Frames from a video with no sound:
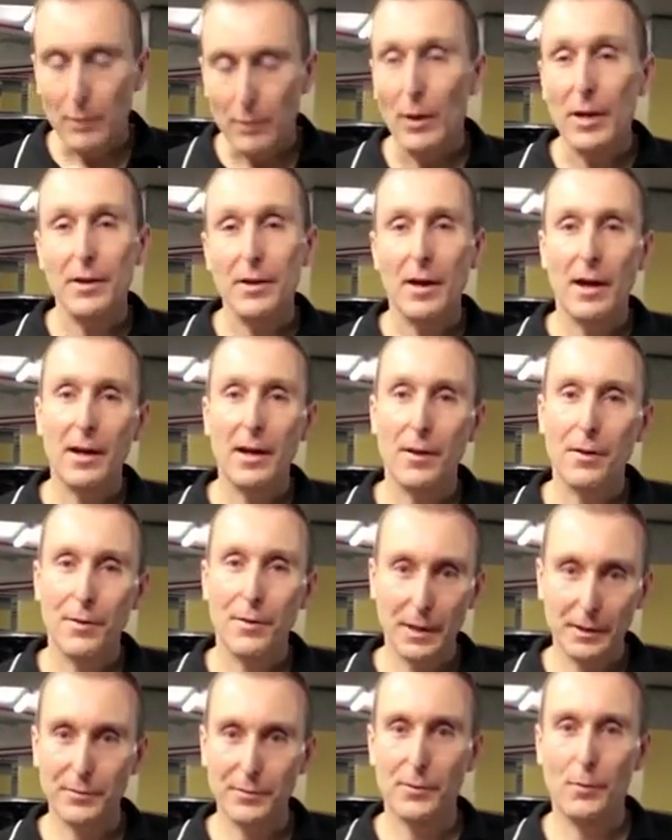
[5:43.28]
Anyway,
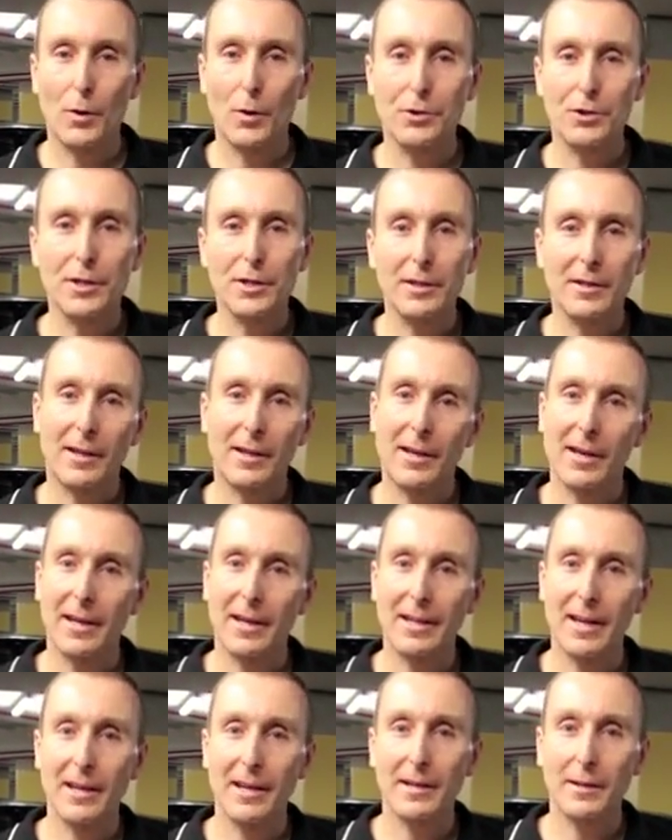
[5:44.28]
thanks for watching.
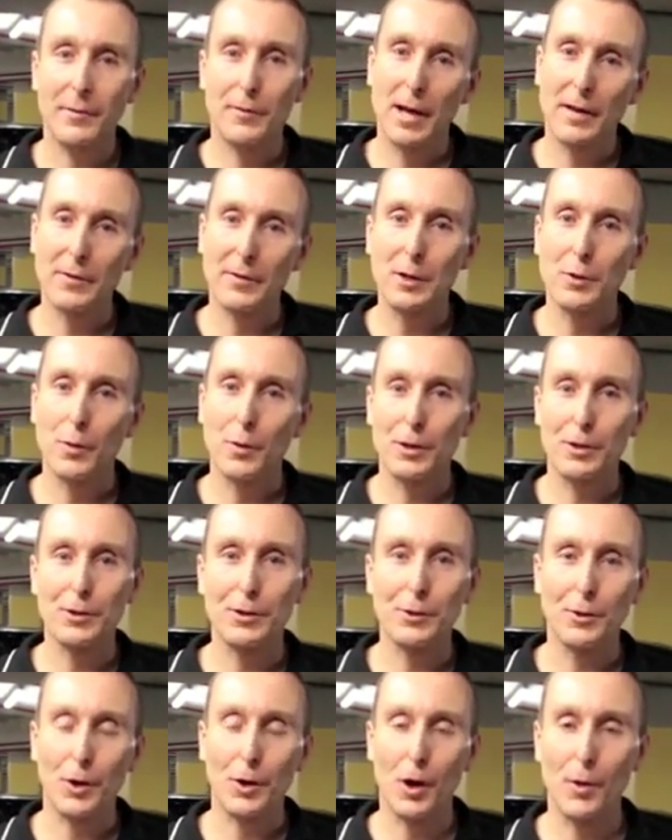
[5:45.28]
Again, if you have any
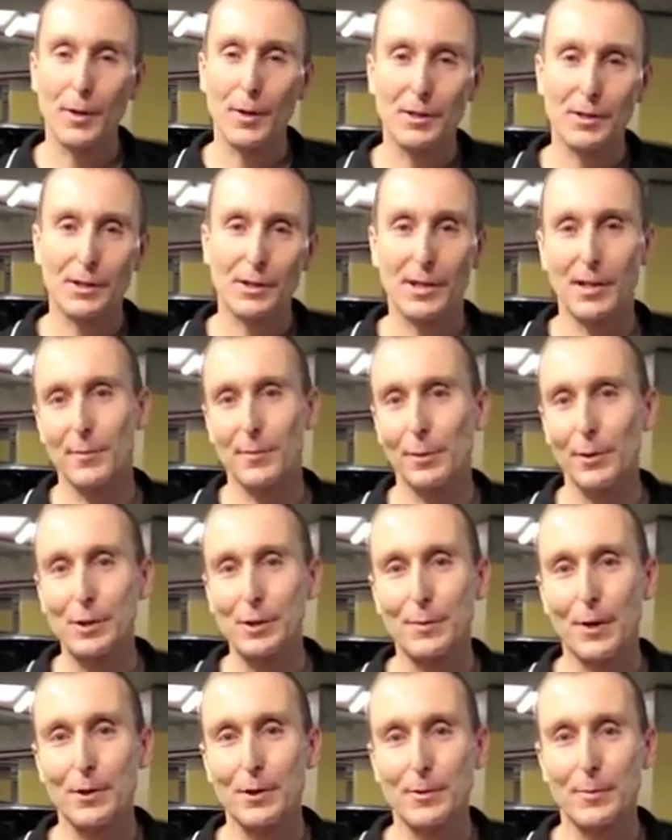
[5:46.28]
questions or comments,
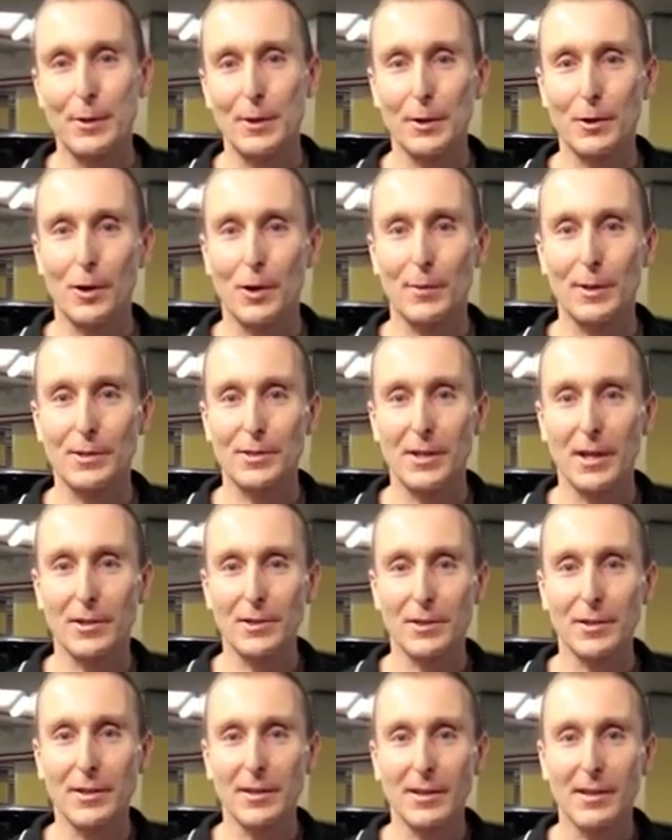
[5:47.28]
please post them in the comments
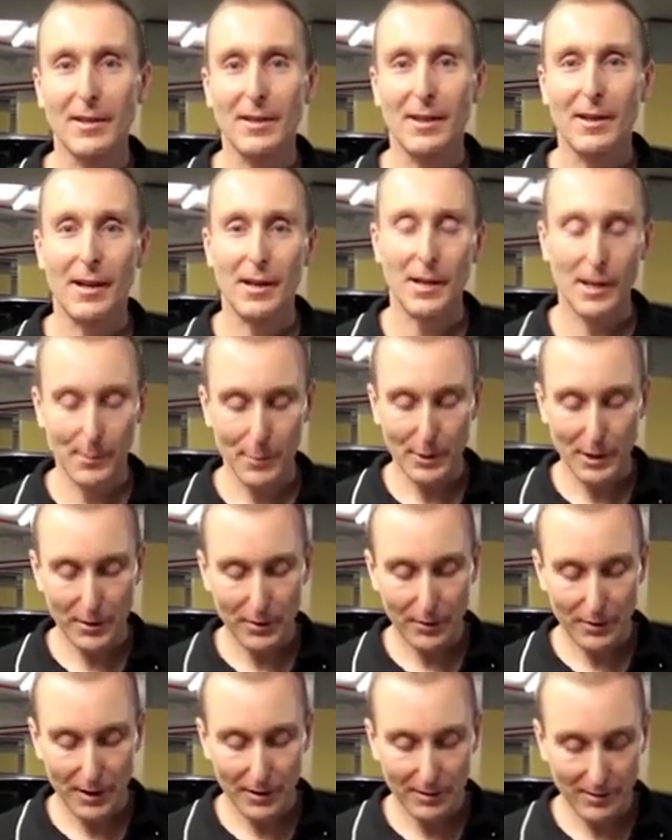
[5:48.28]
section. But
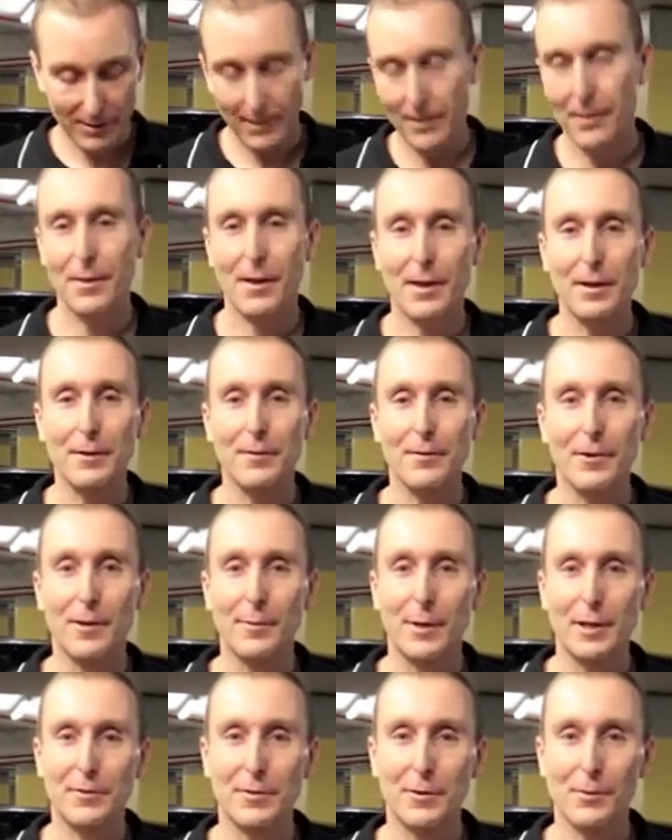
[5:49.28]
other than that, thank you
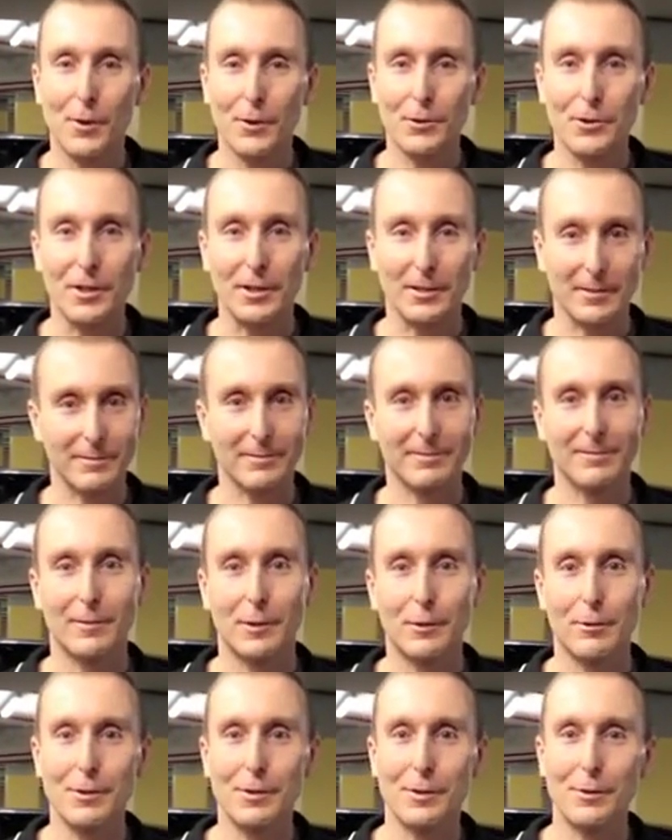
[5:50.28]
very much for watching.
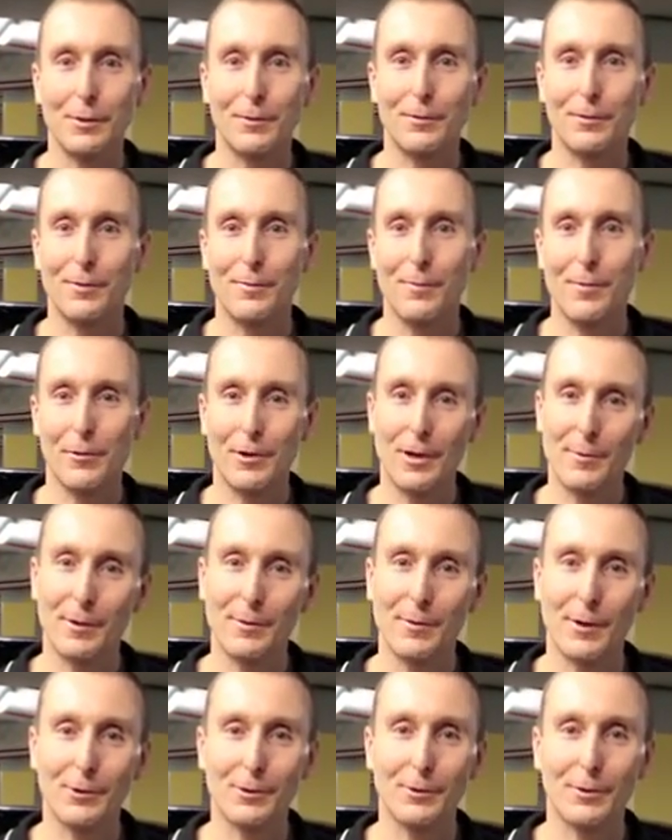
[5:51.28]
Chris Cook from
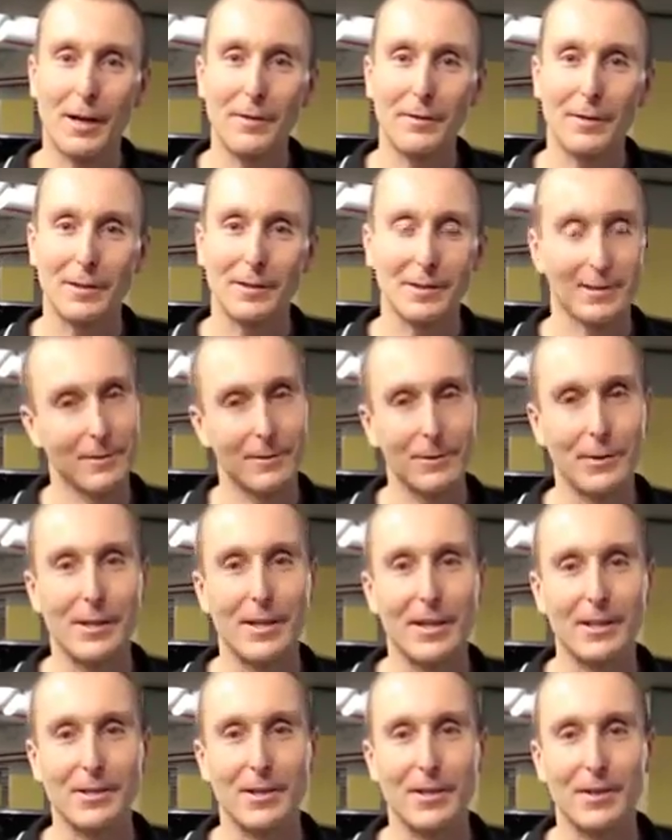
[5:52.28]
3M Commercial Graphics. See
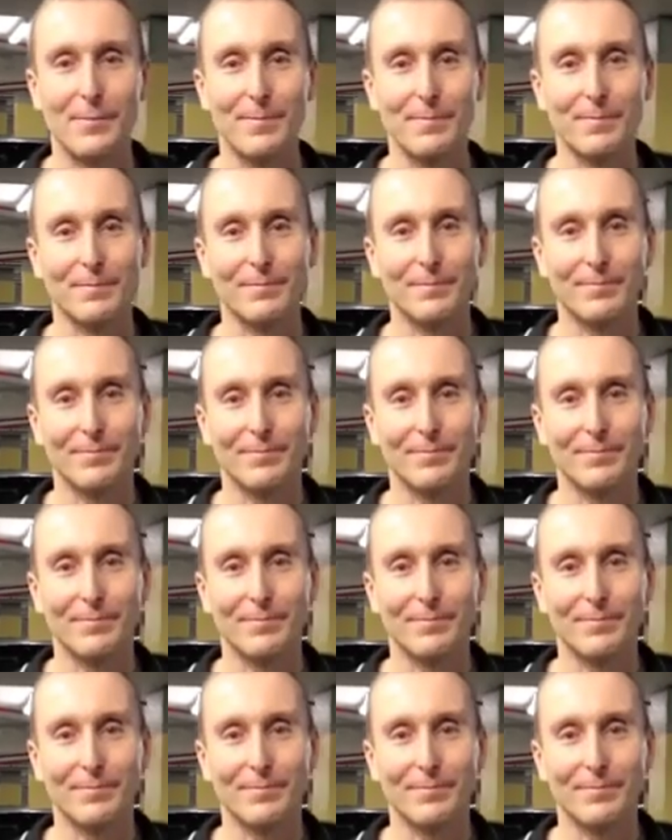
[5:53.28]
you next time.